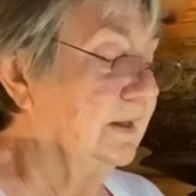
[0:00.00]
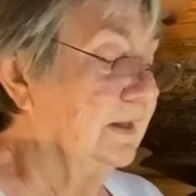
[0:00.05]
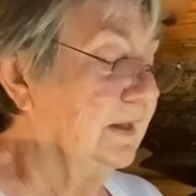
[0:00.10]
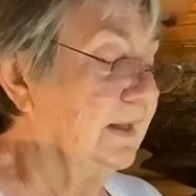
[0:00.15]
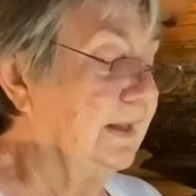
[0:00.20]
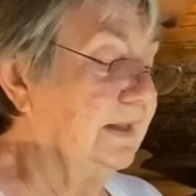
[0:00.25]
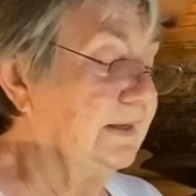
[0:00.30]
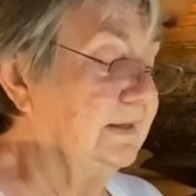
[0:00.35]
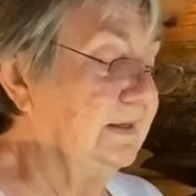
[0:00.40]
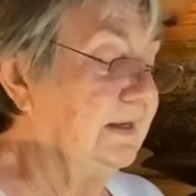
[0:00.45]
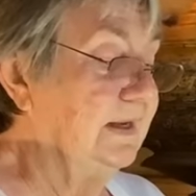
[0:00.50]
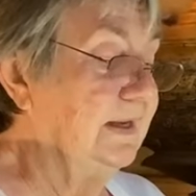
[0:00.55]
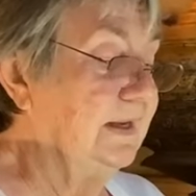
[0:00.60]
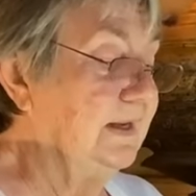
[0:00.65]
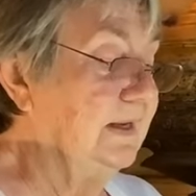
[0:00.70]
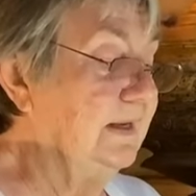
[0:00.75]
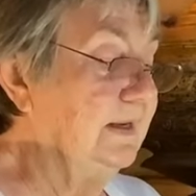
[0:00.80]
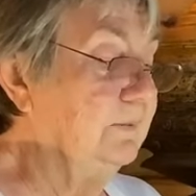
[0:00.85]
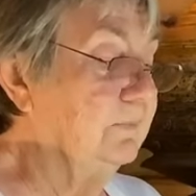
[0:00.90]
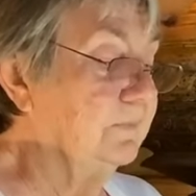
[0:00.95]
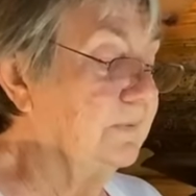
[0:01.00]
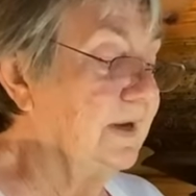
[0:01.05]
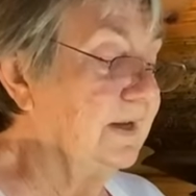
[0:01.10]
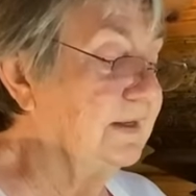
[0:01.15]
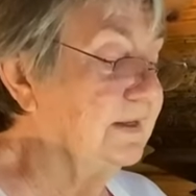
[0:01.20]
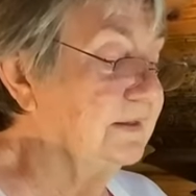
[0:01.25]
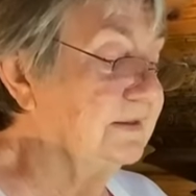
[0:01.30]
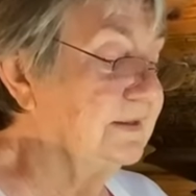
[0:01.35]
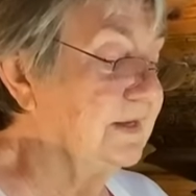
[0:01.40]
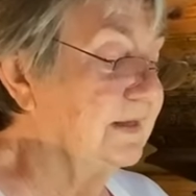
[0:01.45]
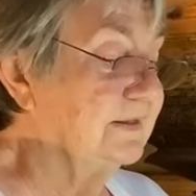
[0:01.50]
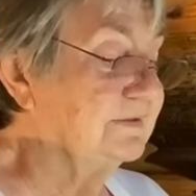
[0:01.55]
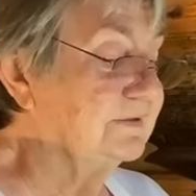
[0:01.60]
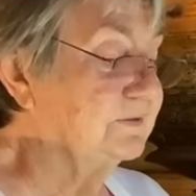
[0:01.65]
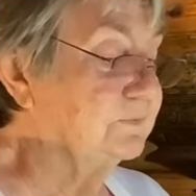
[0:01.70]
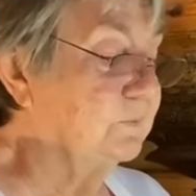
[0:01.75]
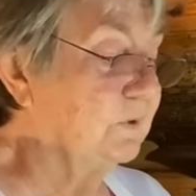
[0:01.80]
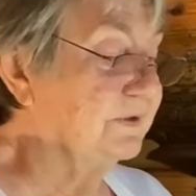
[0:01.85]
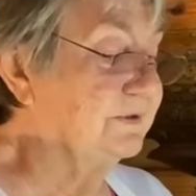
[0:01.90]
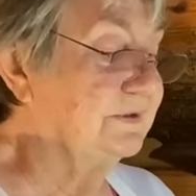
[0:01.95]
and he recognized
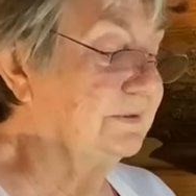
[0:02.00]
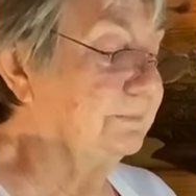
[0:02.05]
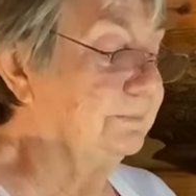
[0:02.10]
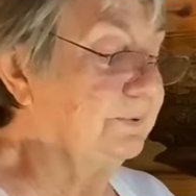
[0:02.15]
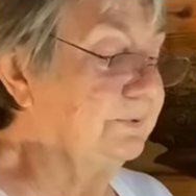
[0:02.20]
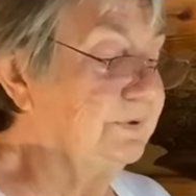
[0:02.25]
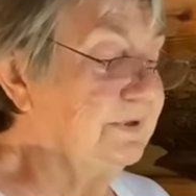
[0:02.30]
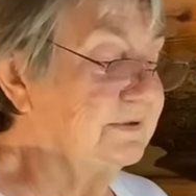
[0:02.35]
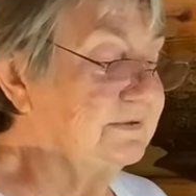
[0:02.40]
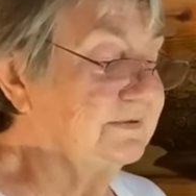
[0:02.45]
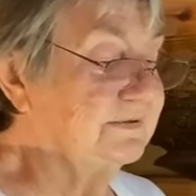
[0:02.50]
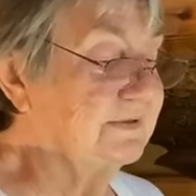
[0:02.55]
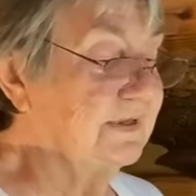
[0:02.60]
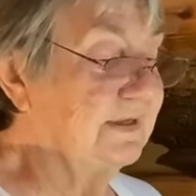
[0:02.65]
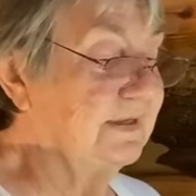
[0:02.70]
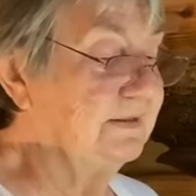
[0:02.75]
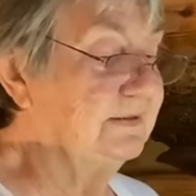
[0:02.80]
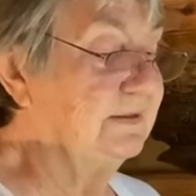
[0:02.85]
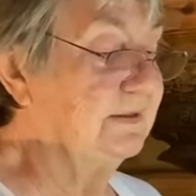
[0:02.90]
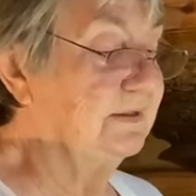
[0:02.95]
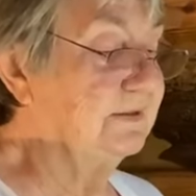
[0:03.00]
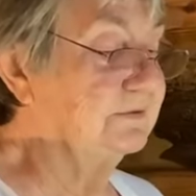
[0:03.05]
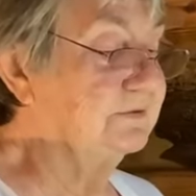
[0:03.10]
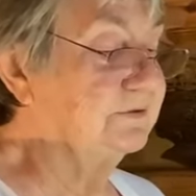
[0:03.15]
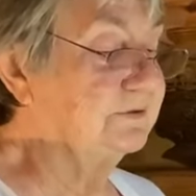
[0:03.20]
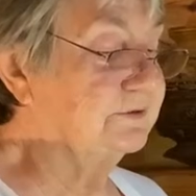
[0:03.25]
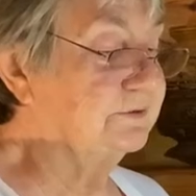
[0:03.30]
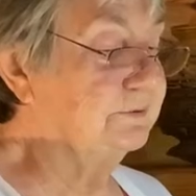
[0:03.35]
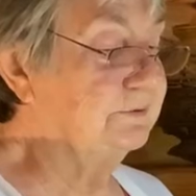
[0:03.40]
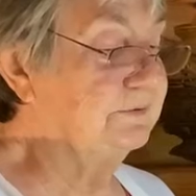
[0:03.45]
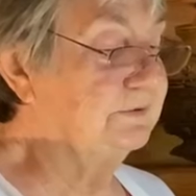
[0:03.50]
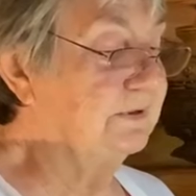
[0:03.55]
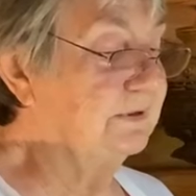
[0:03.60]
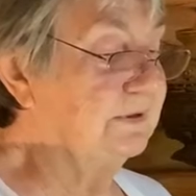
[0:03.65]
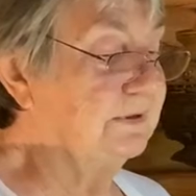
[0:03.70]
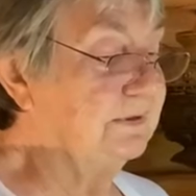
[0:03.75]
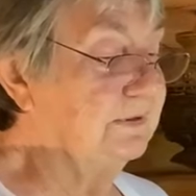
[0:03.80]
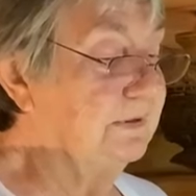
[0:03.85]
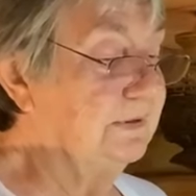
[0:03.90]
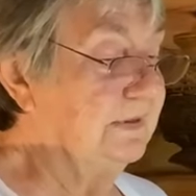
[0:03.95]
what the Buddha said in
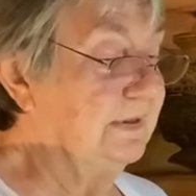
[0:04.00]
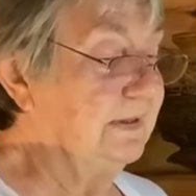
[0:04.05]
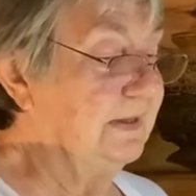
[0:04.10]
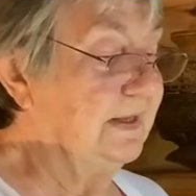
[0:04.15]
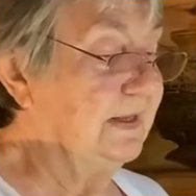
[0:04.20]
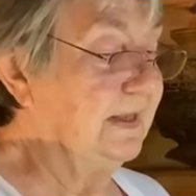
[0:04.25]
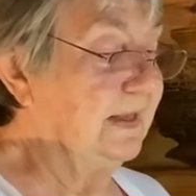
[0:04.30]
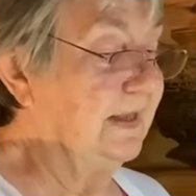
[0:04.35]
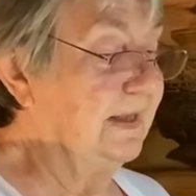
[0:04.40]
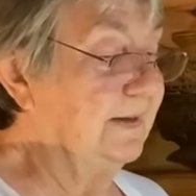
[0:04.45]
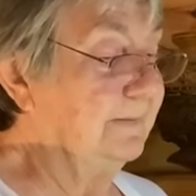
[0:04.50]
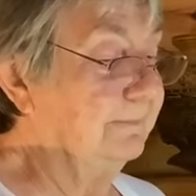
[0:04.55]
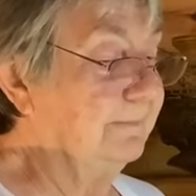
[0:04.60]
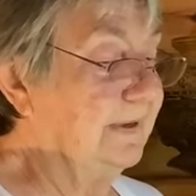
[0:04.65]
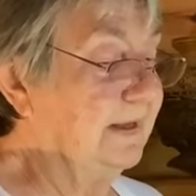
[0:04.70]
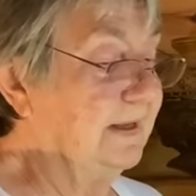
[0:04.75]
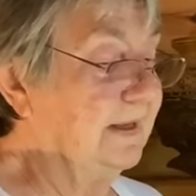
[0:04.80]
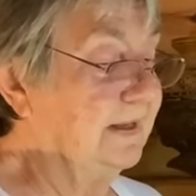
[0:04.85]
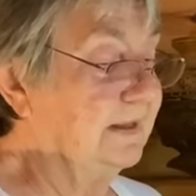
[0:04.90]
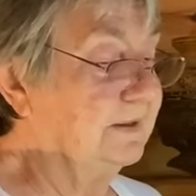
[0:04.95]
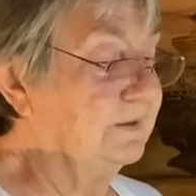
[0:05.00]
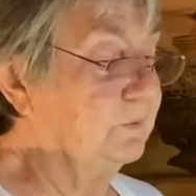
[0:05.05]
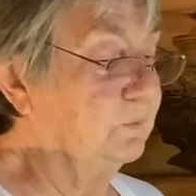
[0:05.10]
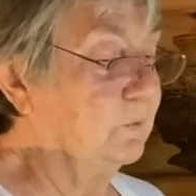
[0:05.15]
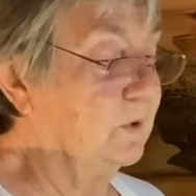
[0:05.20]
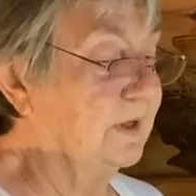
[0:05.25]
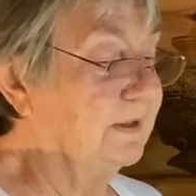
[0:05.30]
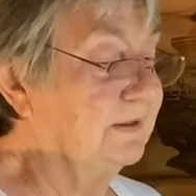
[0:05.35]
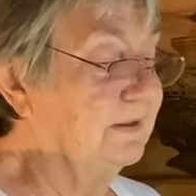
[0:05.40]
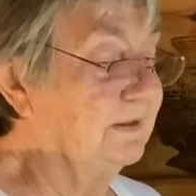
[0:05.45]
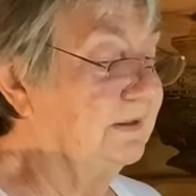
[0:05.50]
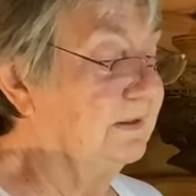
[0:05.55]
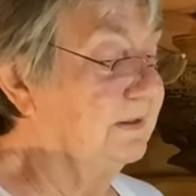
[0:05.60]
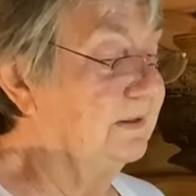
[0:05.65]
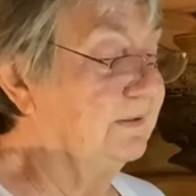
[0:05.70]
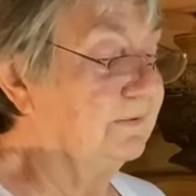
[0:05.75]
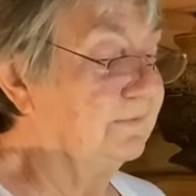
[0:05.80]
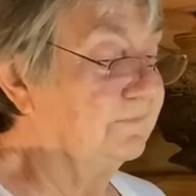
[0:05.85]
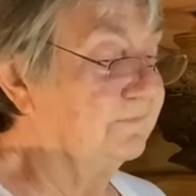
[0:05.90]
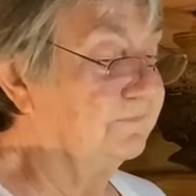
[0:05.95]
Sutta MN
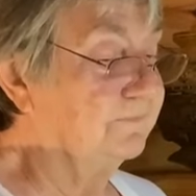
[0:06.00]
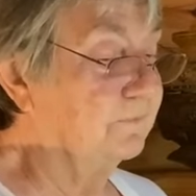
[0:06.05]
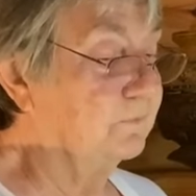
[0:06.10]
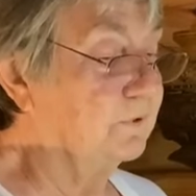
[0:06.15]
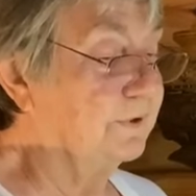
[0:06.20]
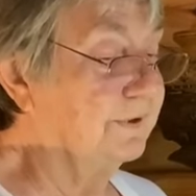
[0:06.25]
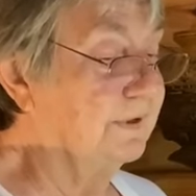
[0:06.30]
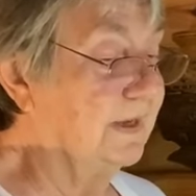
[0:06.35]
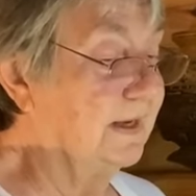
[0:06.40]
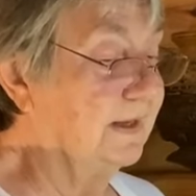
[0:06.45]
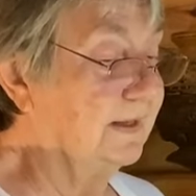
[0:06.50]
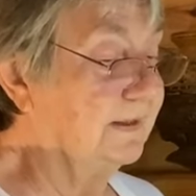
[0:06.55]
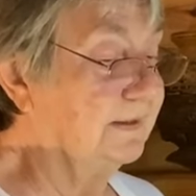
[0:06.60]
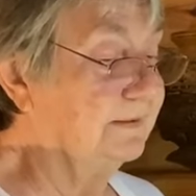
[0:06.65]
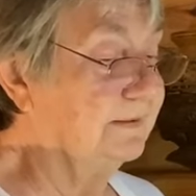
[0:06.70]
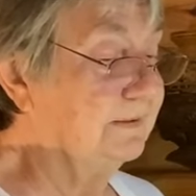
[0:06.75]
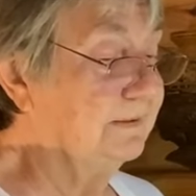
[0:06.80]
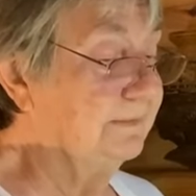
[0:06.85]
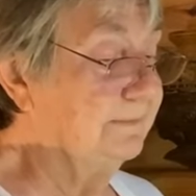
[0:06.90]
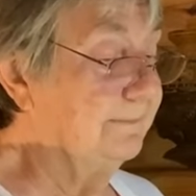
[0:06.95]
149